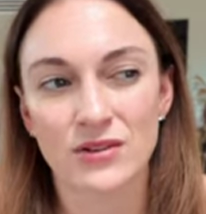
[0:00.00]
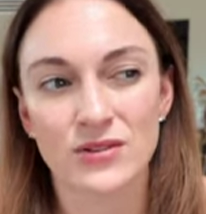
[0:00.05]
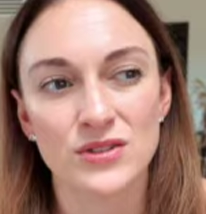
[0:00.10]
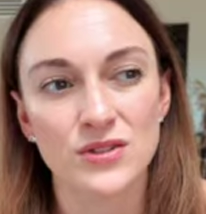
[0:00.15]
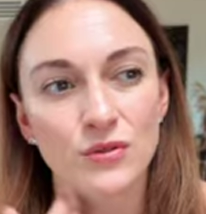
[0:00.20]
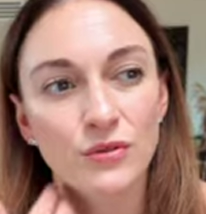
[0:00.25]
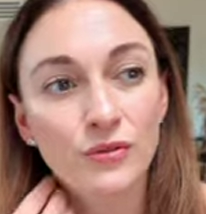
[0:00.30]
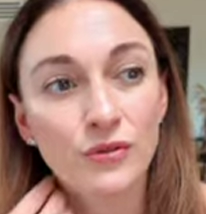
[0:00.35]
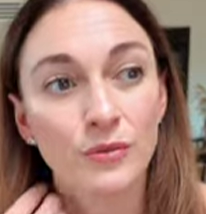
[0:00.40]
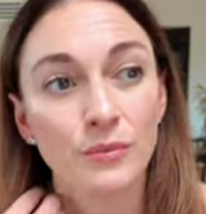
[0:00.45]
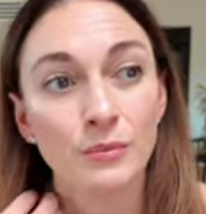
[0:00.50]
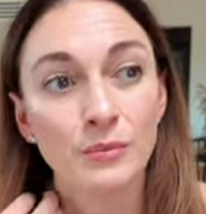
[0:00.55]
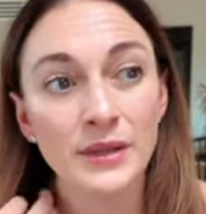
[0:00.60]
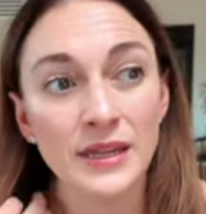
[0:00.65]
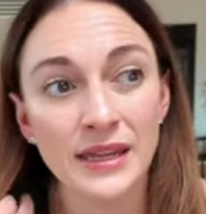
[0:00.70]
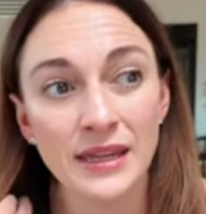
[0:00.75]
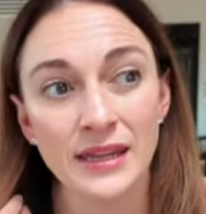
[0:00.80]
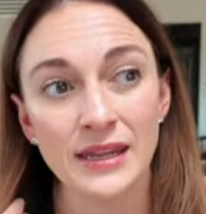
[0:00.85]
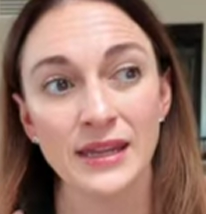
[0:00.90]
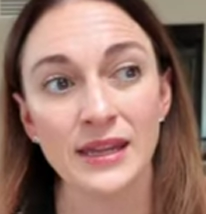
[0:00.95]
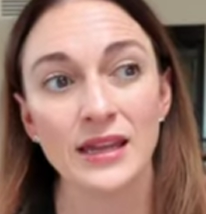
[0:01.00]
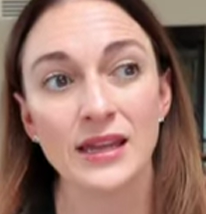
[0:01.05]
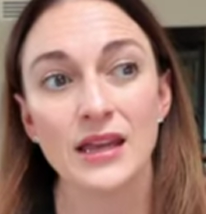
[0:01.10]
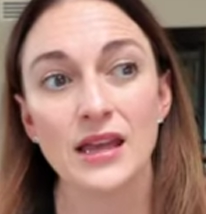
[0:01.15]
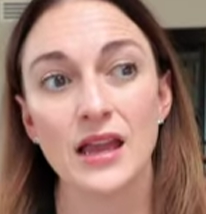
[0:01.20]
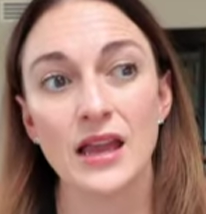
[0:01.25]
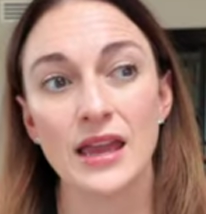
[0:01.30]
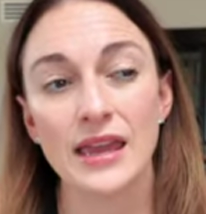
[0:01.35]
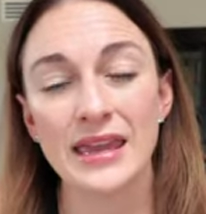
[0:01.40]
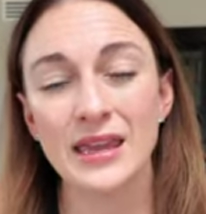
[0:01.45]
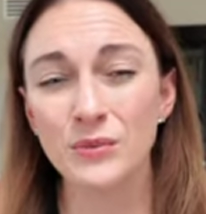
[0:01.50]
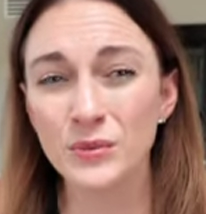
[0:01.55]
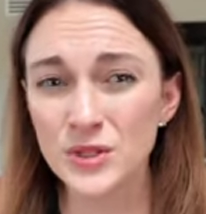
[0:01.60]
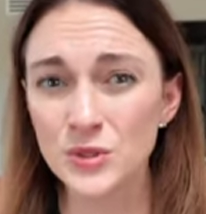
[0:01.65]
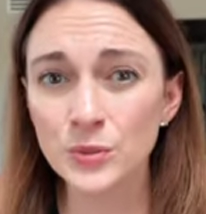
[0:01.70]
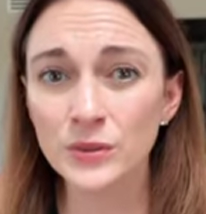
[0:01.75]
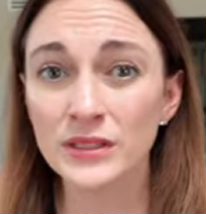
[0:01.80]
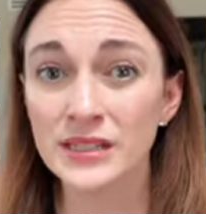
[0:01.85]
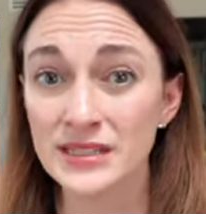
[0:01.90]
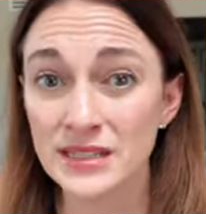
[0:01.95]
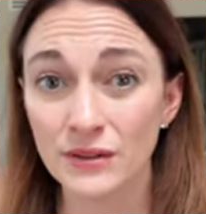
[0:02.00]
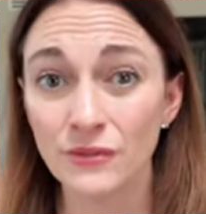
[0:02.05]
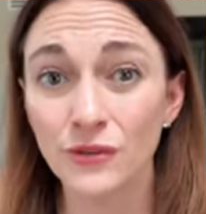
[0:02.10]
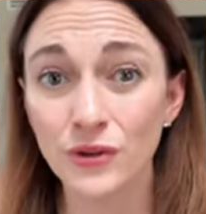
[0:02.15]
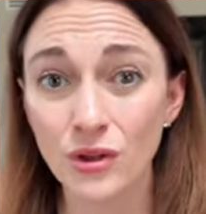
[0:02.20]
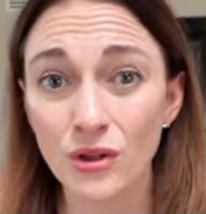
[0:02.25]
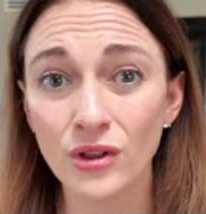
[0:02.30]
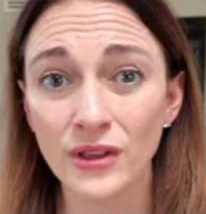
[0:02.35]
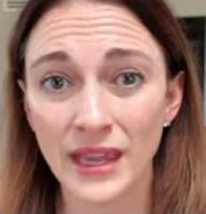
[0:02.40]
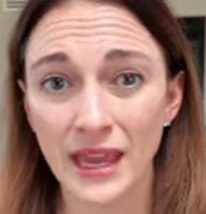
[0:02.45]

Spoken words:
So for me, it was really difficult